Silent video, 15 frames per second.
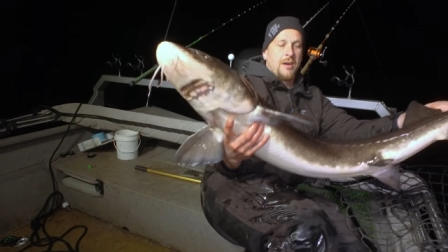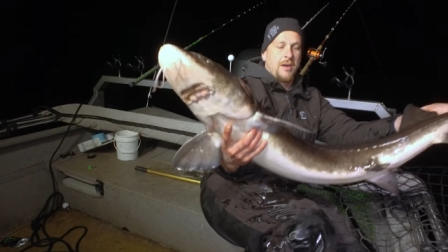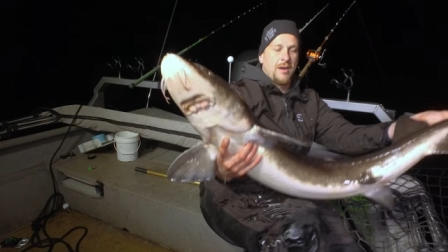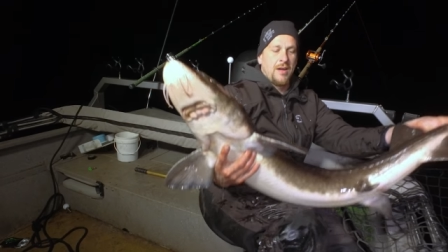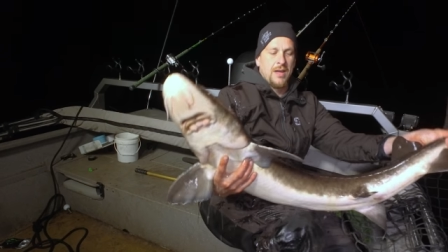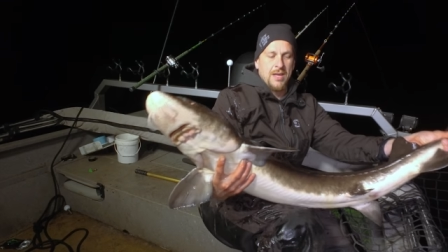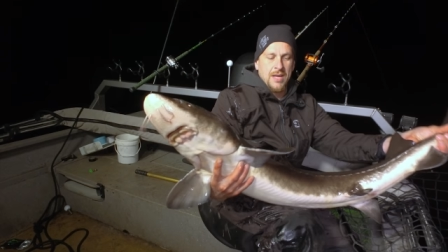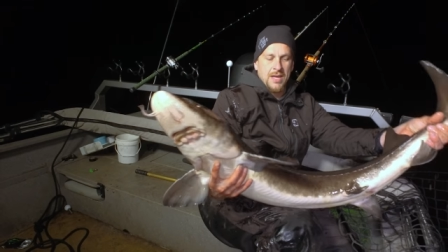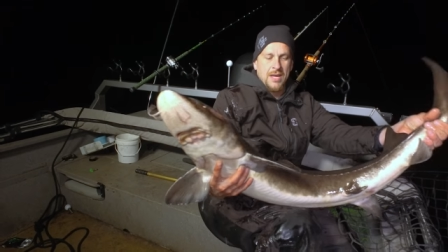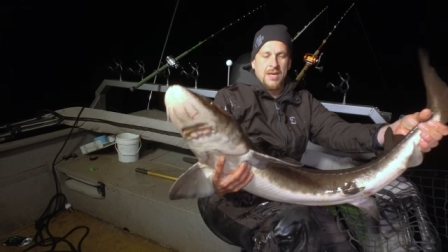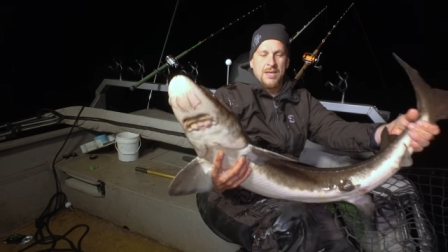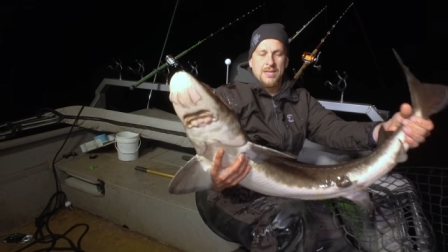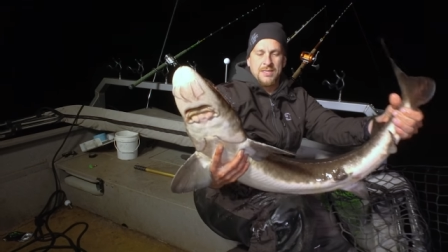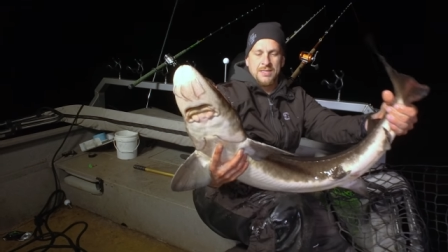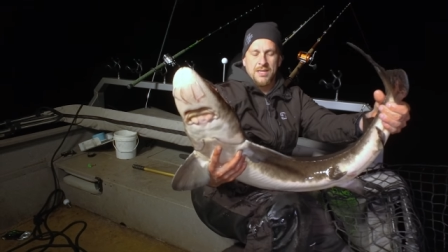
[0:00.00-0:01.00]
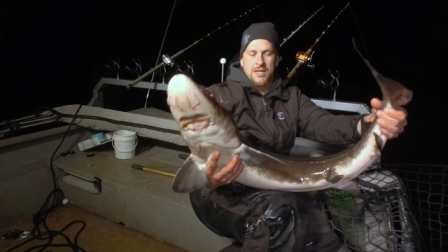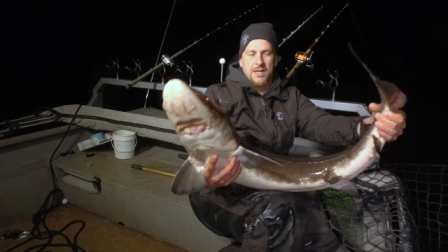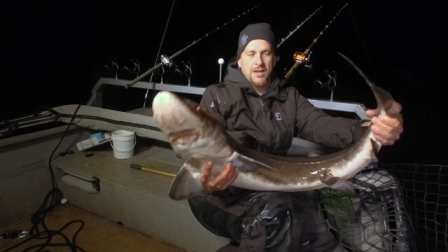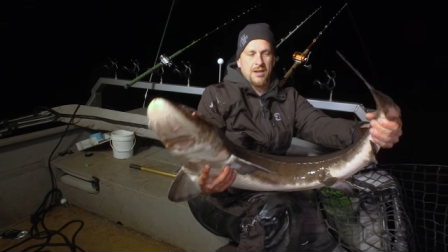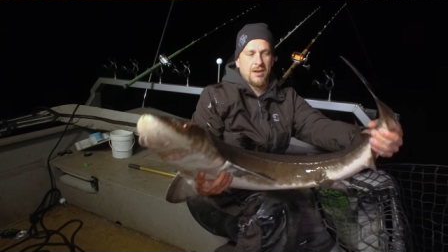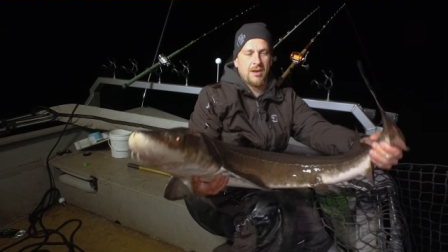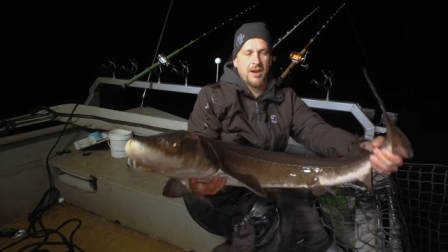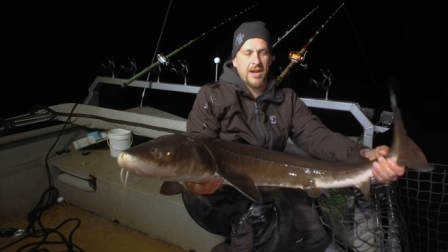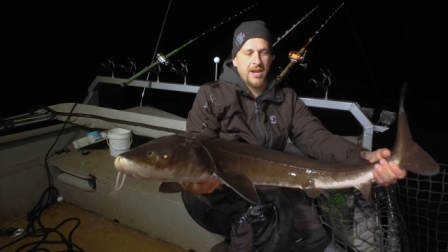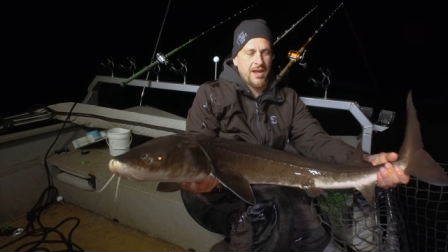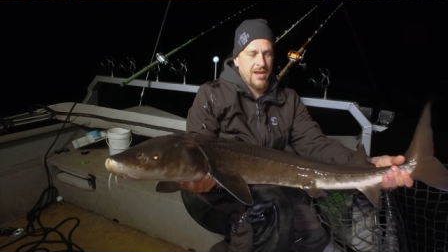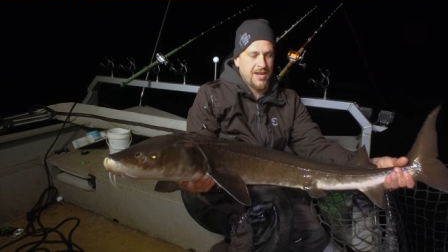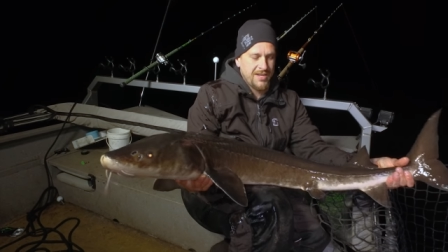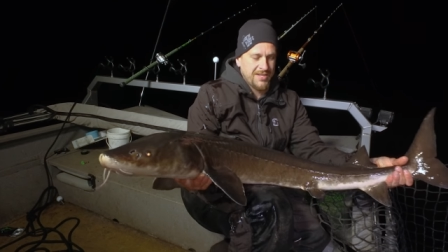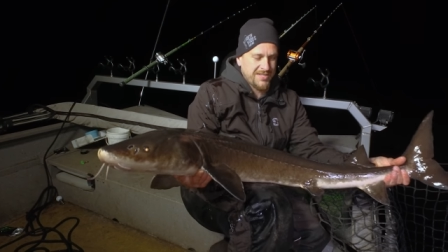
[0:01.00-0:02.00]
go. Still a little green,
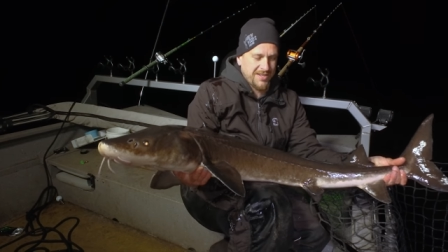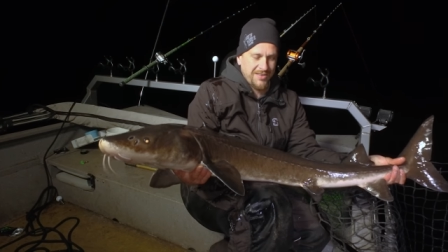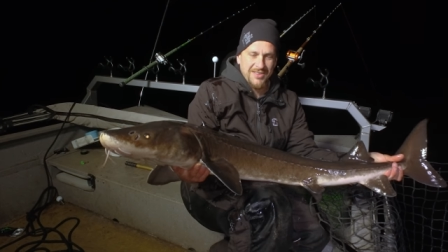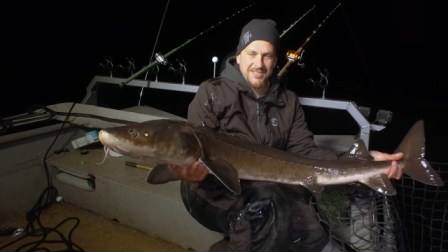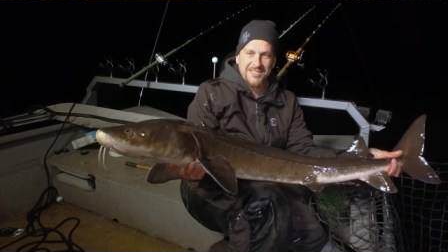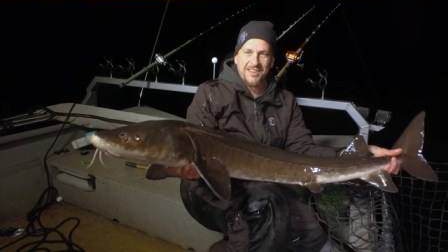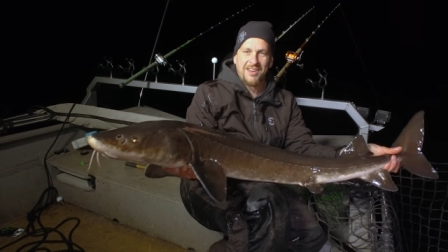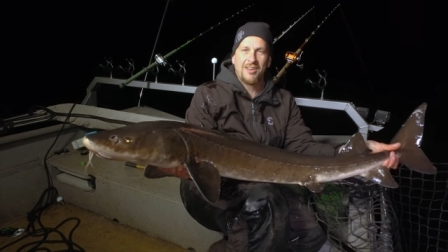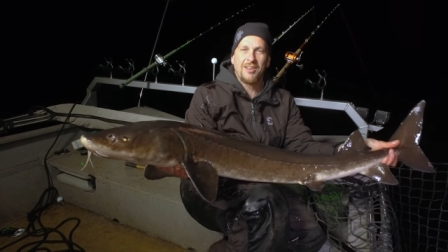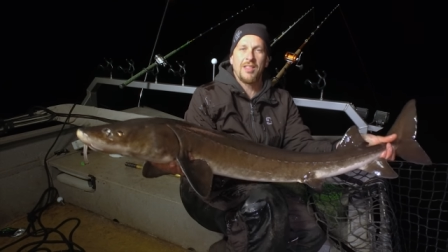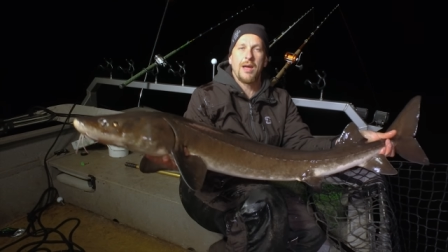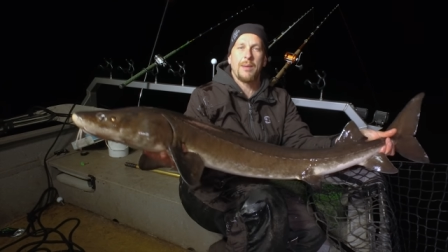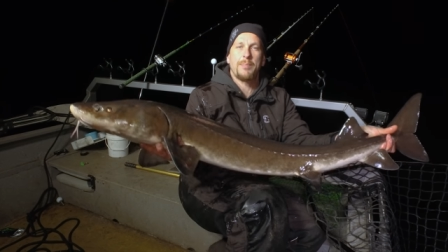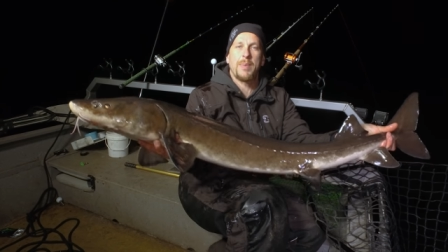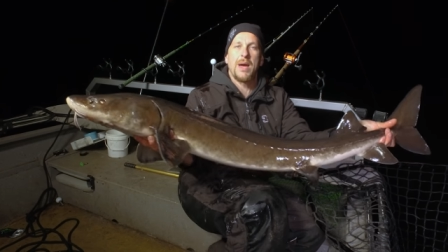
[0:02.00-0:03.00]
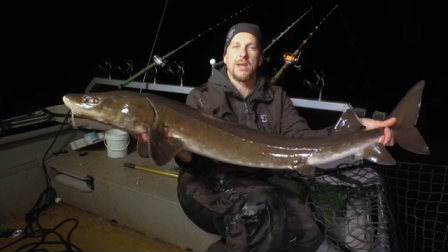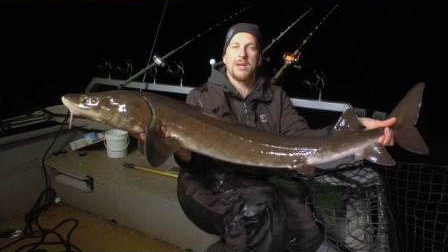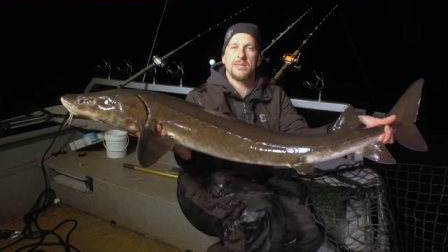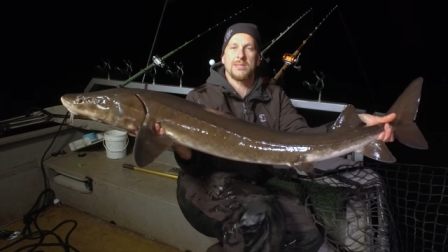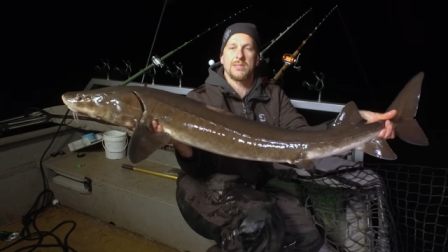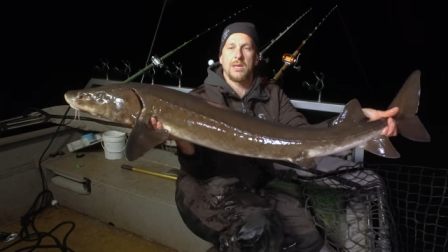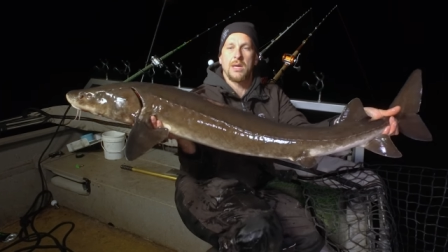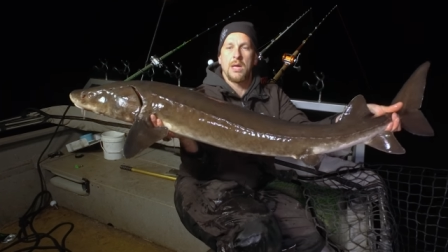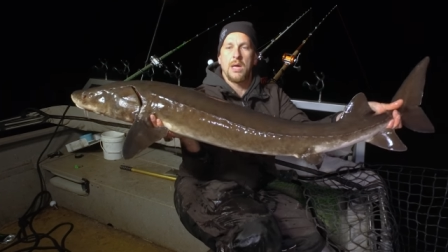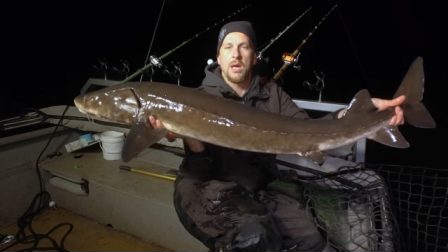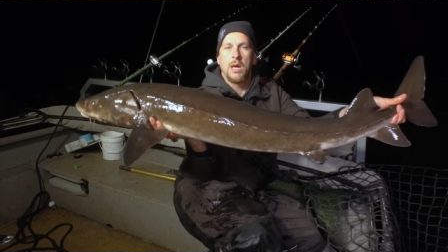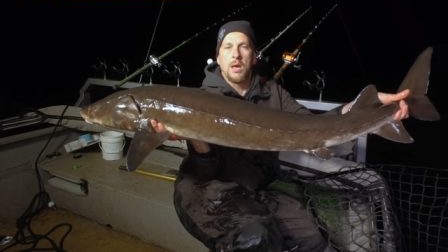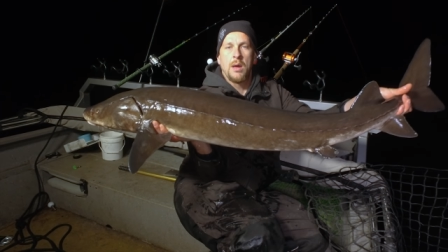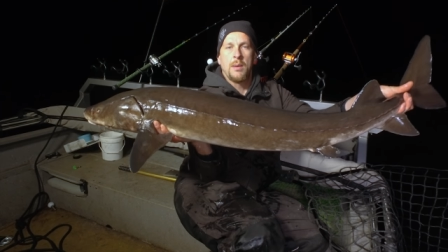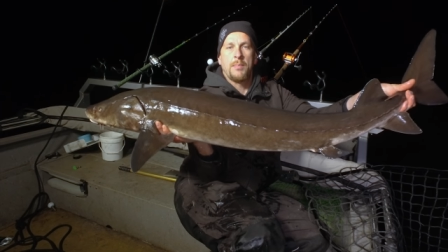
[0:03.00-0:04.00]
still wants to curl up on us,
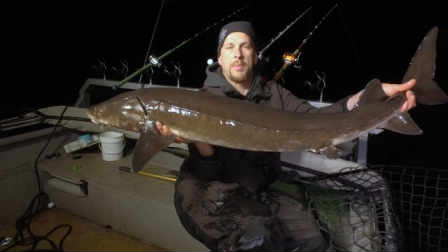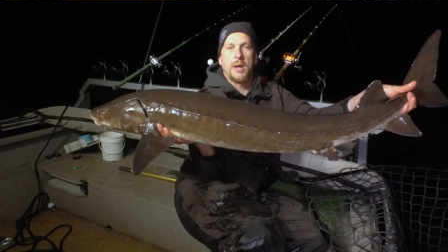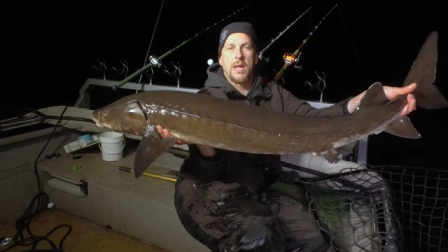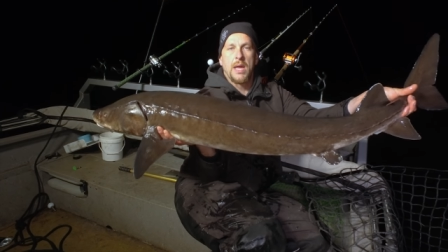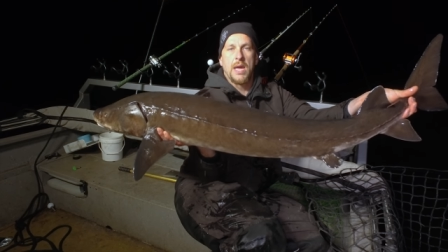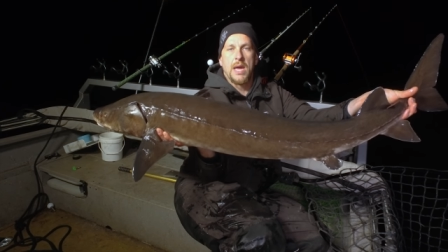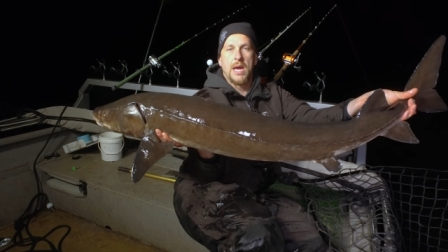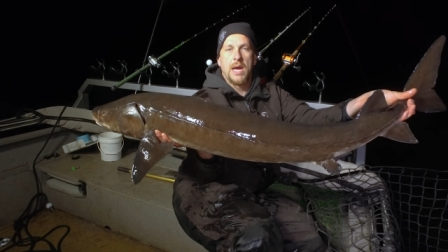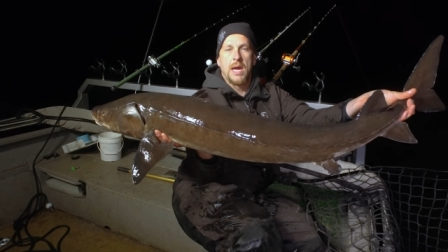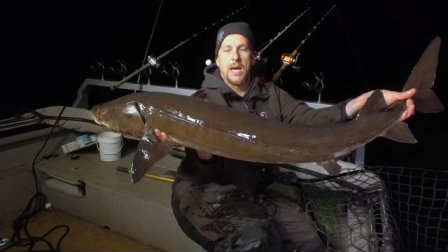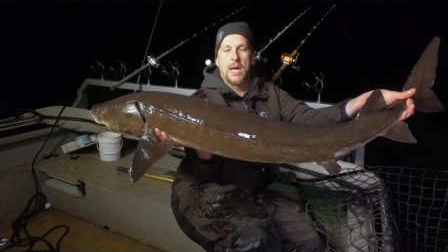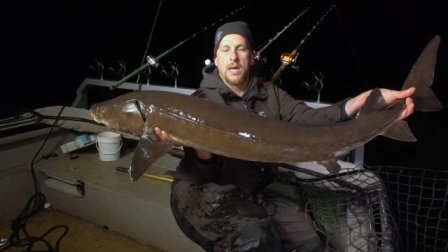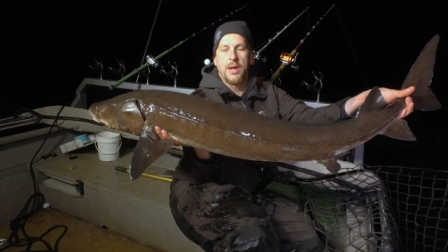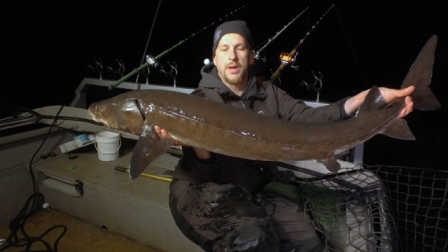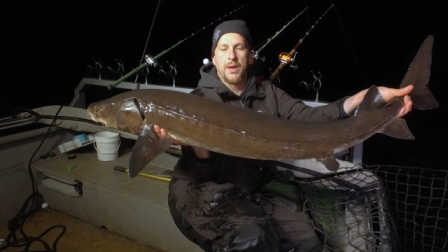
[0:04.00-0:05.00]
but a uh,